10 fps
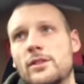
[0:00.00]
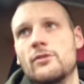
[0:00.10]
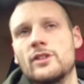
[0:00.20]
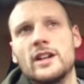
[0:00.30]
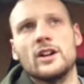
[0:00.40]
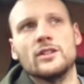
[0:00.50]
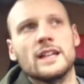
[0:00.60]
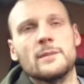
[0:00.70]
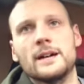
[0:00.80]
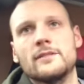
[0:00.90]
or
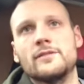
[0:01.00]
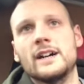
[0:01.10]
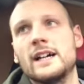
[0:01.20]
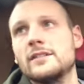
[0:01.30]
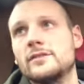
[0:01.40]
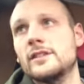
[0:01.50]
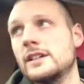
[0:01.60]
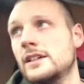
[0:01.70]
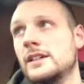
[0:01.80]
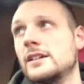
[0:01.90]
£9.5
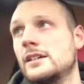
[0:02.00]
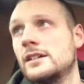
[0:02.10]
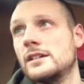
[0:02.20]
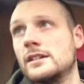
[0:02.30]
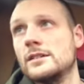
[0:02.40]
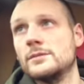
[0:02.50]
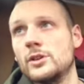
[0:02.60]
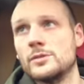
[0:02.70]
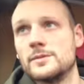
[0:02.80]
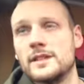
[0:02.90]
I'm not
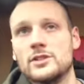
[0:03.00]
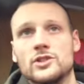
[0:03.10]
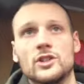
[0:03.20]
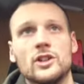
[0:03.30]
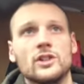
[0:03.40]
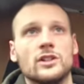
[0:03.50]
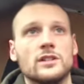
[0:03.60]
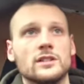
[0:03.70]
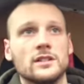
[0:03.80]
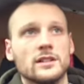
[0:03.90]
100% sure
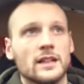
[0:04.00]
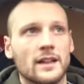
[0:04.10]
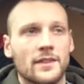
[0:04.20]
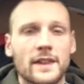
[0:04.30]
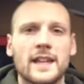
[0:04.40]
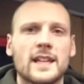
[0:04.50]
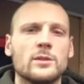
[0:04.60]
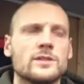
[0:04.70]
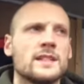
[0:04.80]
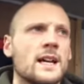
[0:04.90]
I think it
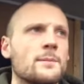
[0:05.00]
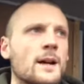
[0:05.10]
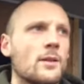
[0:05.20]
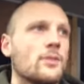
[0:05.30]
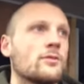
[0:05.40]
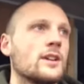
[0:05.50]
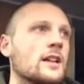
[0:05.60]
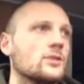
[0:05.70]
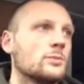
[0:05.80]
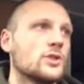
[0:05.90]
was £9.3
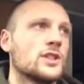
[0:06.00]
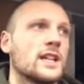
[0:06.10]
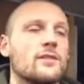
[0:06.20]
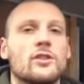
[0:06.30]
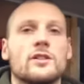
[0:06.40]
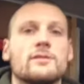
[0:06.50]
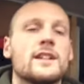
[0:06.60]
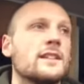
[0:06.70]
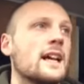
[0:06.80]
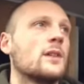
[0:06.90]
I'll double check I've got it
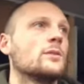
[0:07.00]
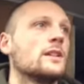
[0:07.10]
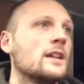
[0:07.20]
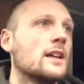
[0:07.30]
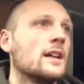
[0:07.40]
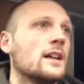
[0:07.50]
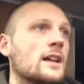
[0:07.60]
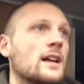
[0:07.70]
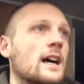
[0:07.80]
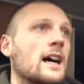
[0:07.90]
written down
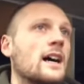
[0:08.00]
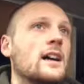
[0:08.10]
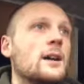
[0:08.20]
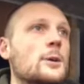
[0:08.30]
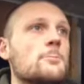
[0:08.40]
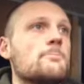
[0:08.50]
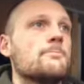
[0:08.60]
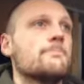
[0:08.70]
um,